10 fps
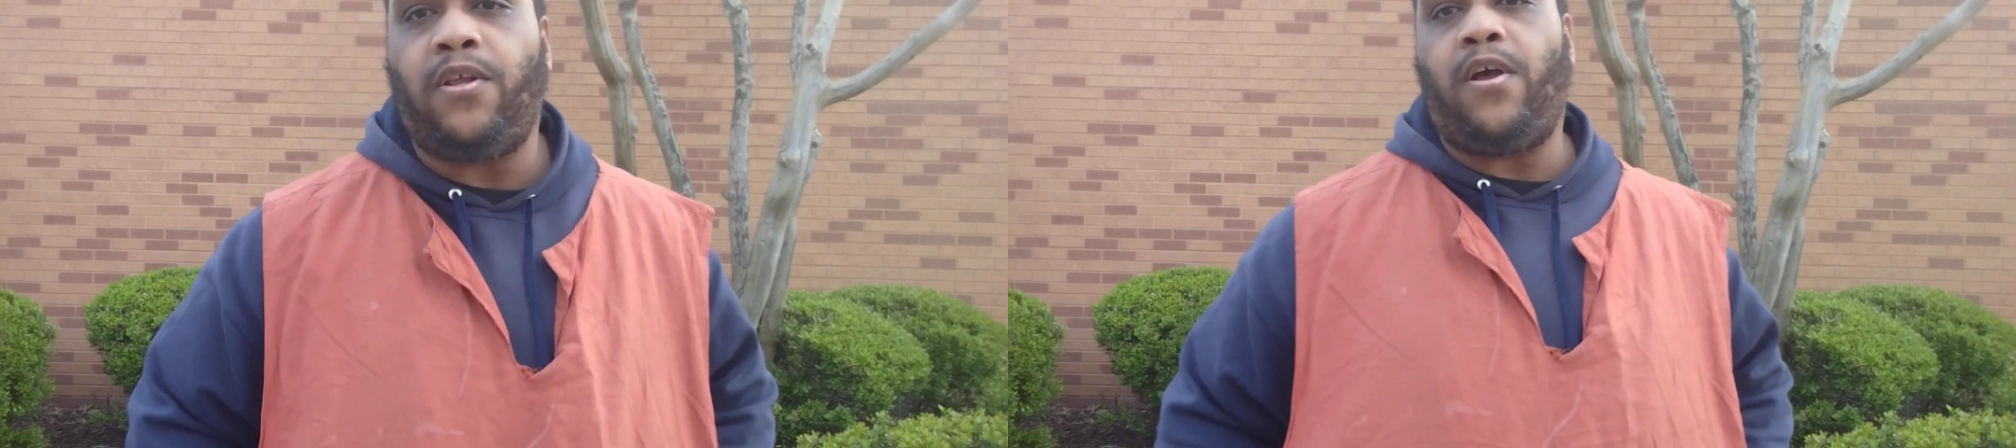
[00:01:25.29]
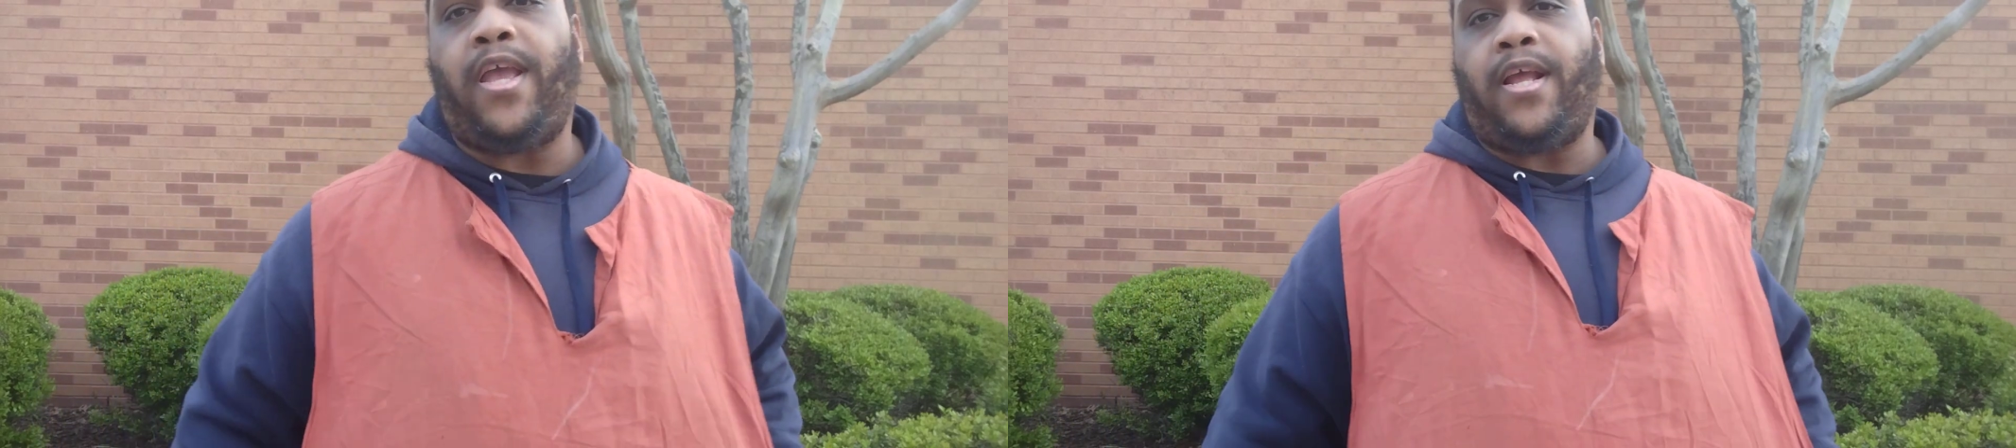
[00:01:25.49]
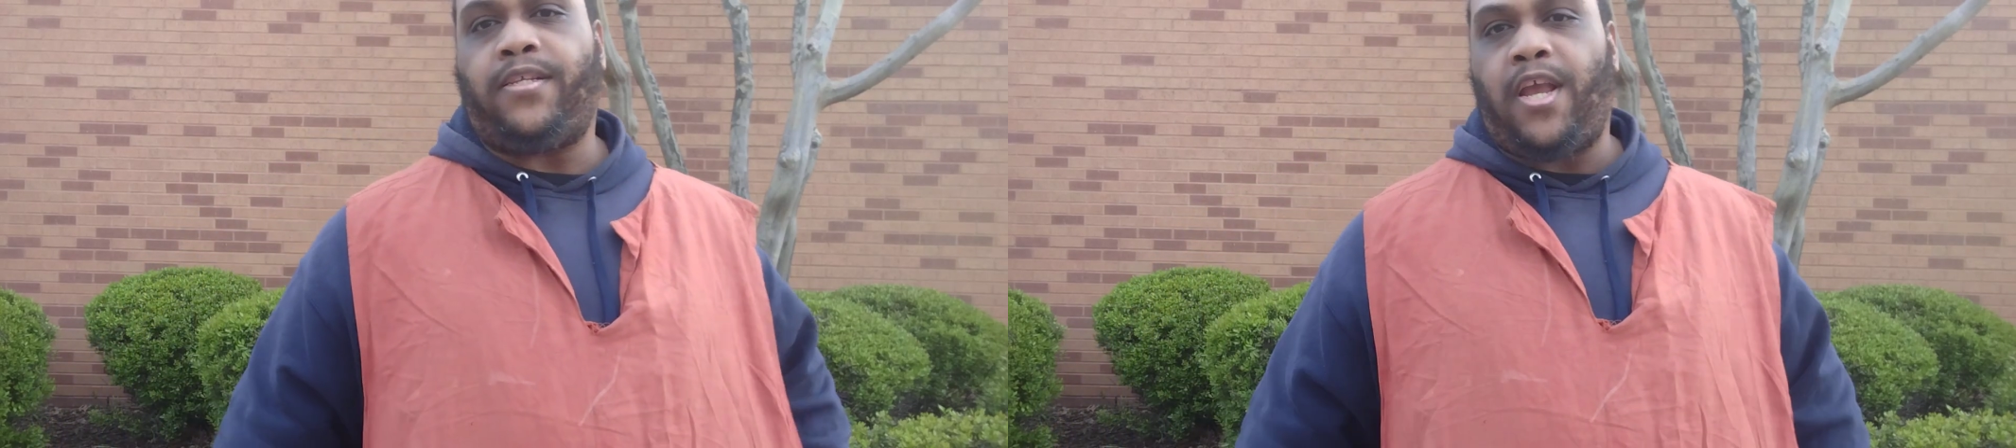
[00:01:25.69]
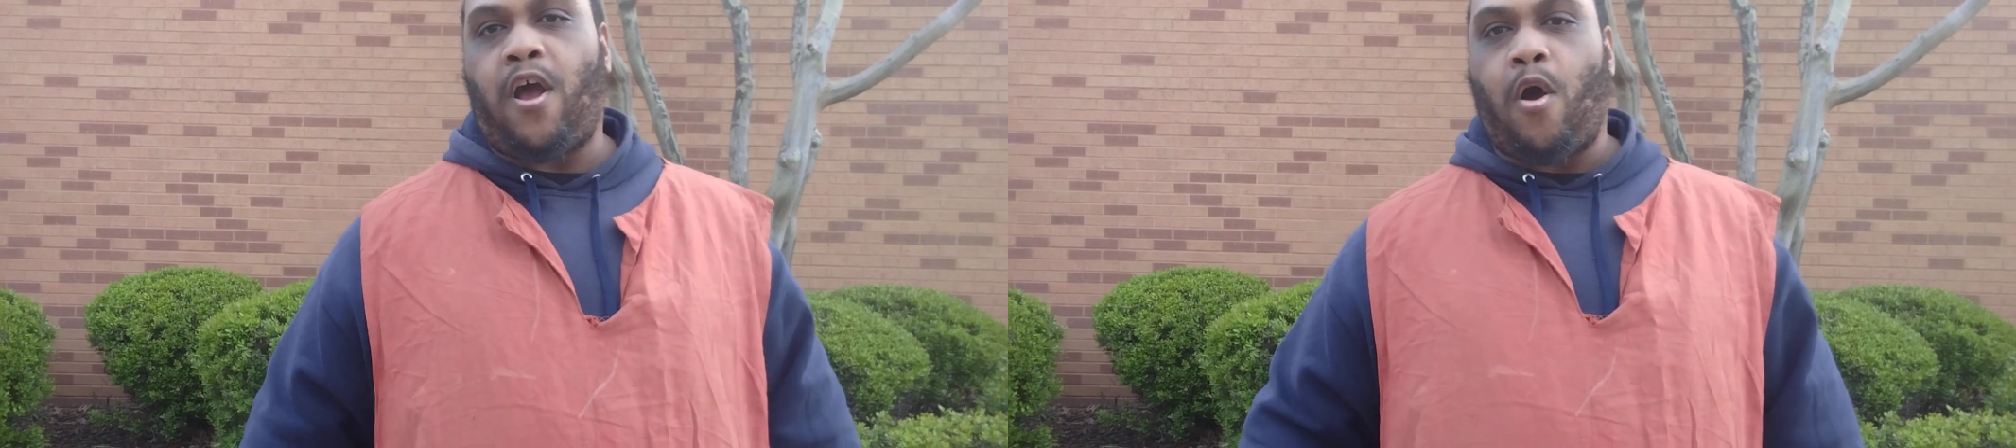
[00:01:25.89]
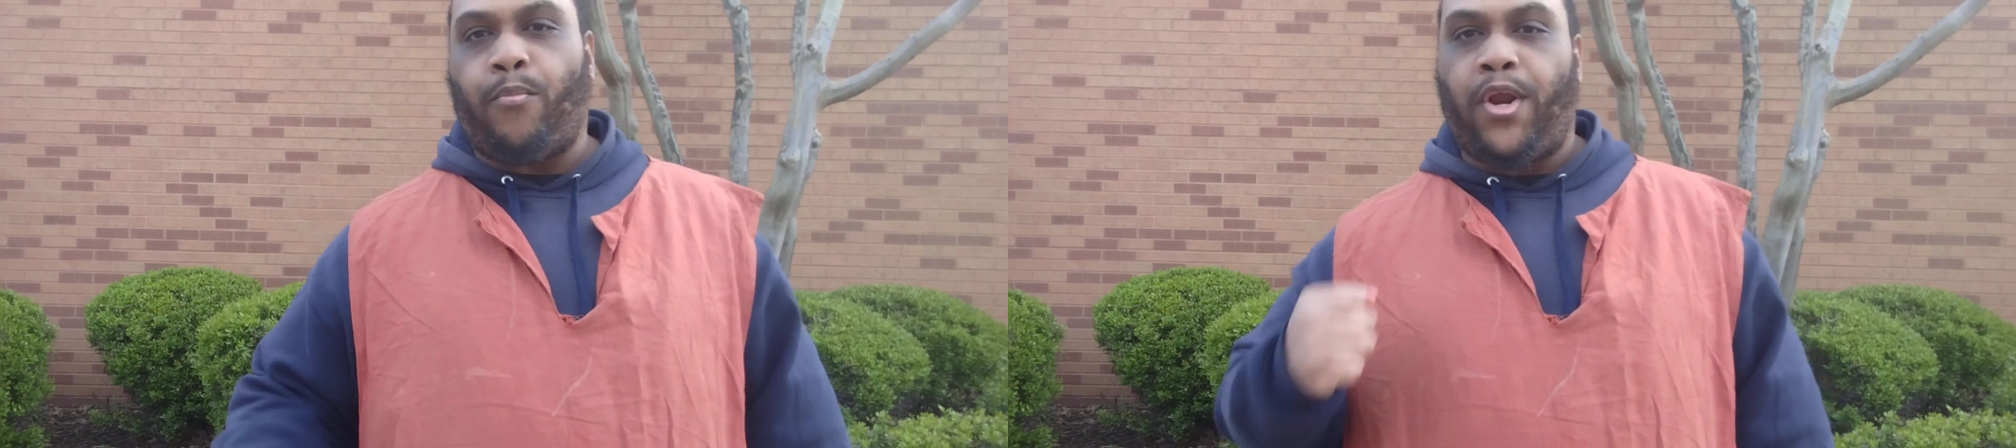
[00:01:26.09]
So like I say,
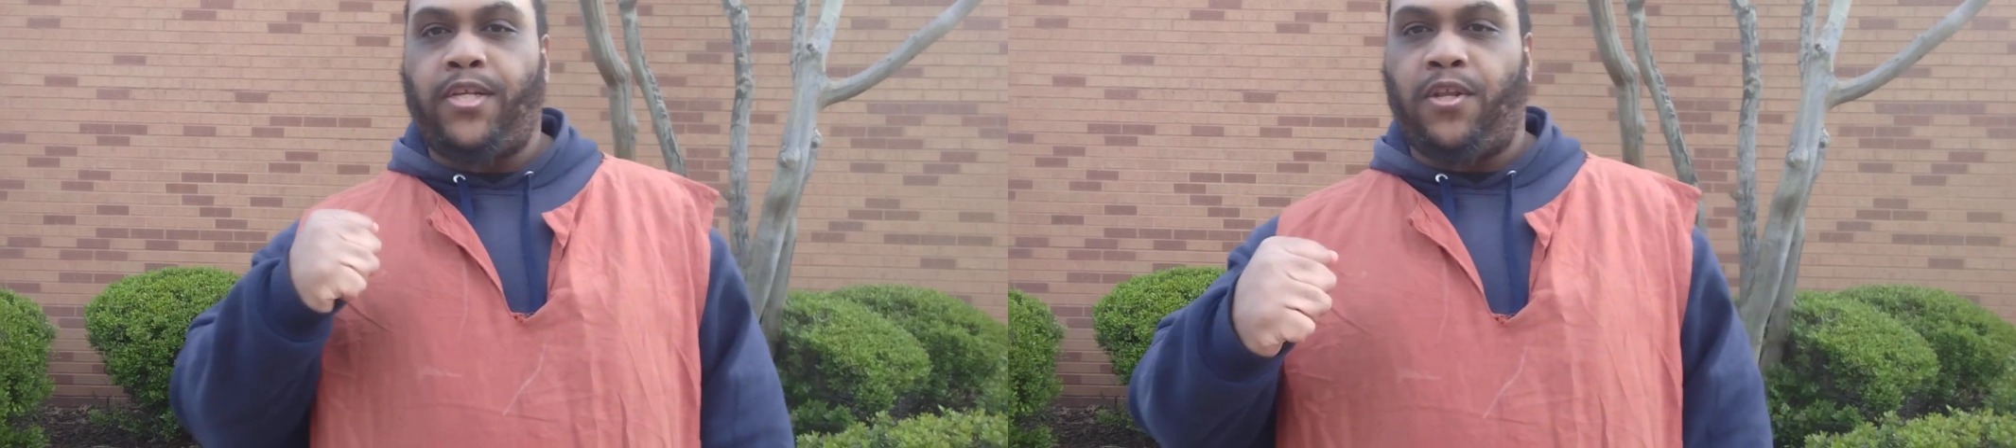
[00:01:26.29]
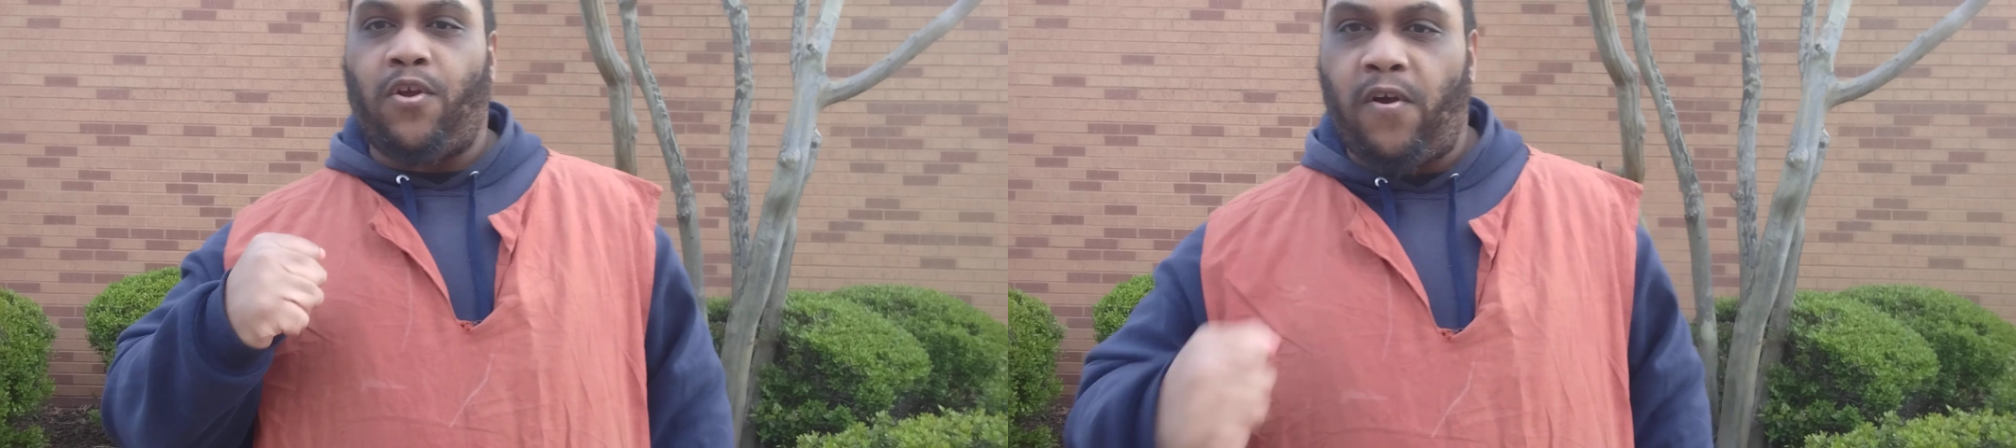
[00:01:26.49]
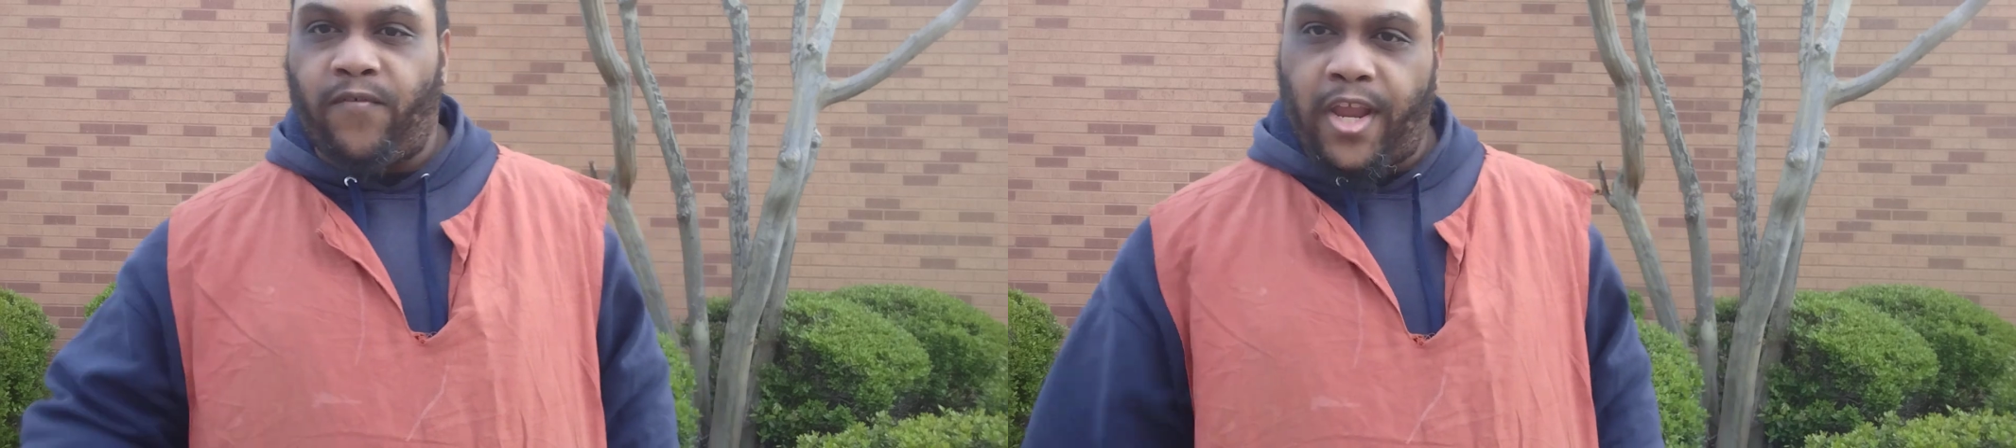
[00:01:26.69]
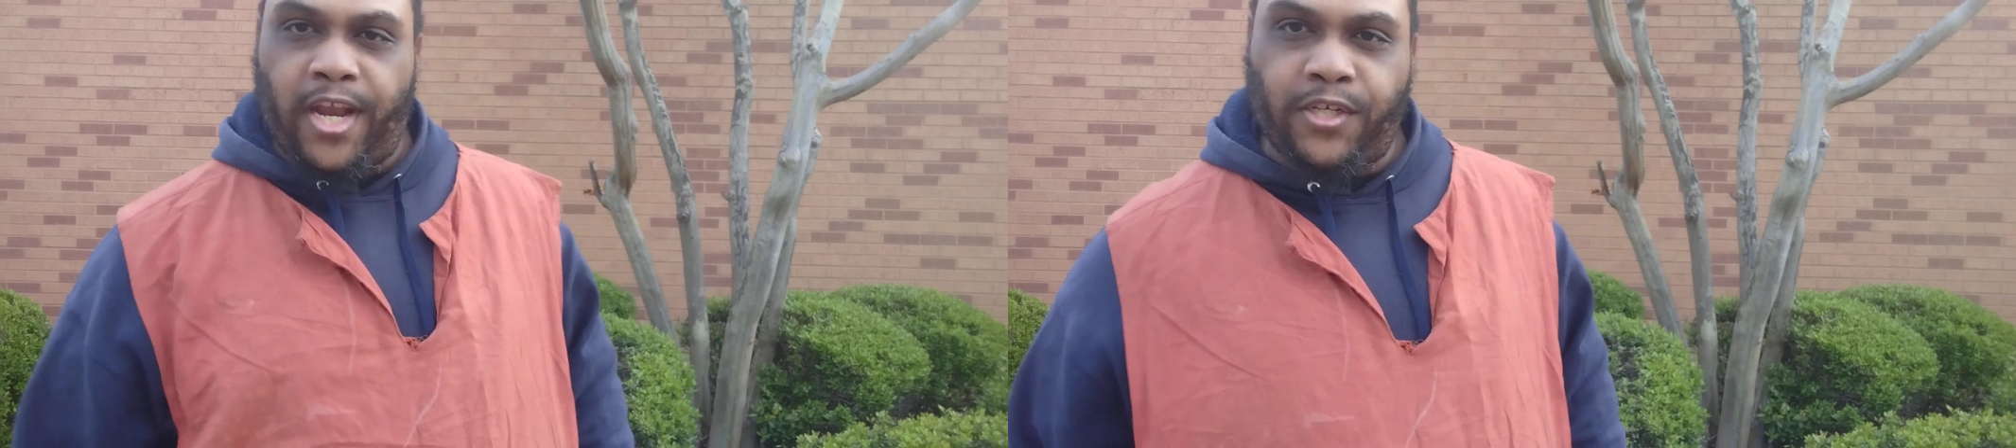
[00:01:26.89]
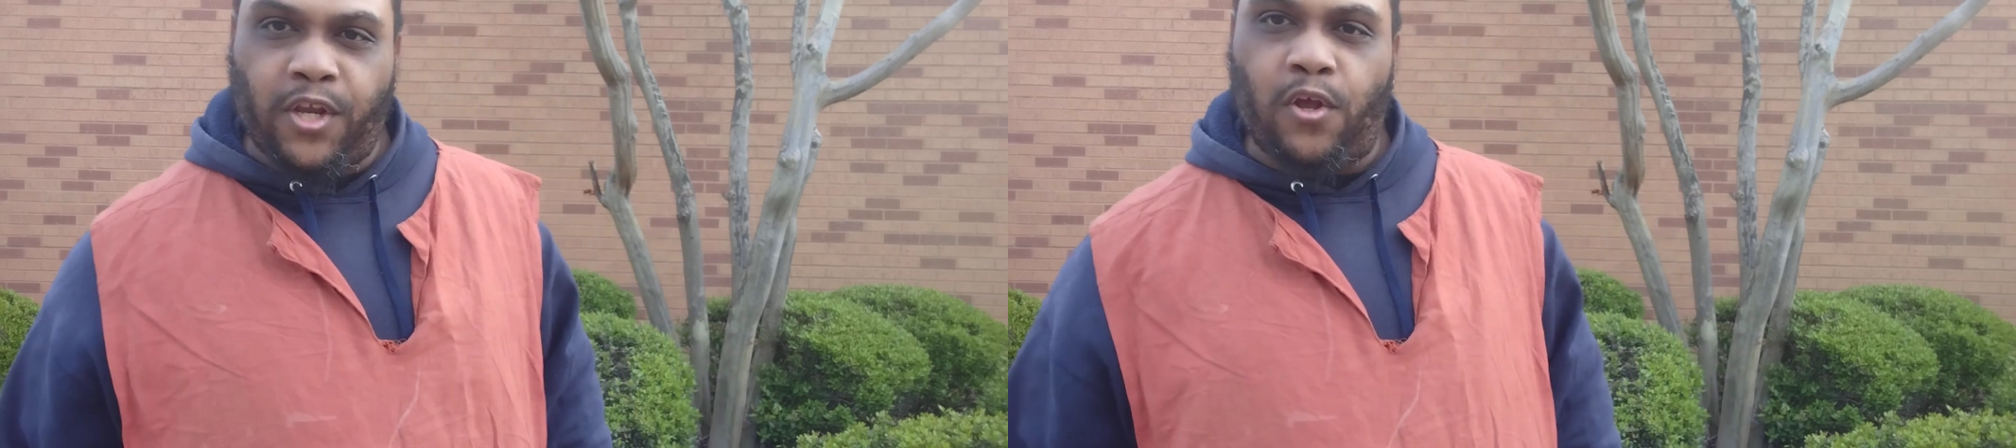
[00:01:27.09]
all praise and glorifications